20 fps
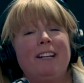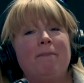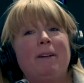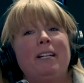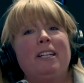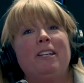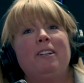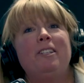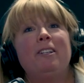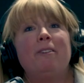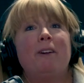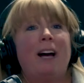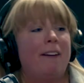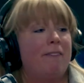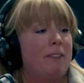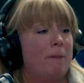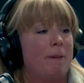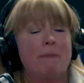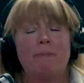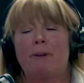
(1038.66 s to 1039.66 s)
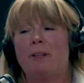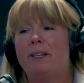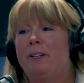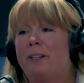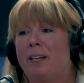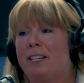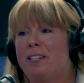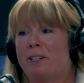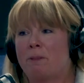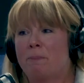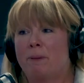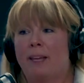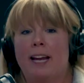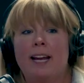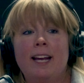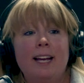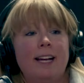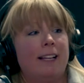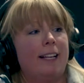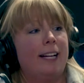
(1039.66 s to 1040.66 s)
you do have the people who can just play.
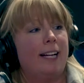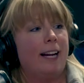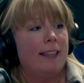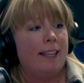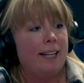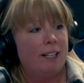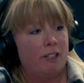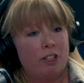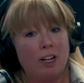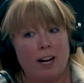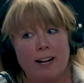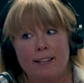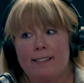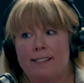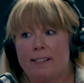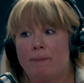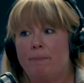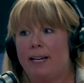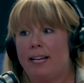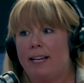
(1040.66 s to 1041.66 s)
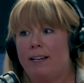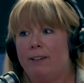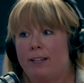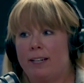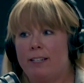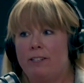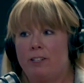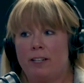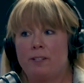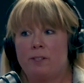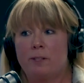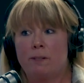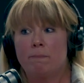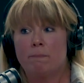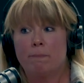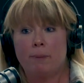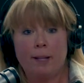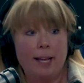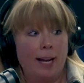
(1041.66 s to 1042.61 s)
Like I think John's somebody who can just play,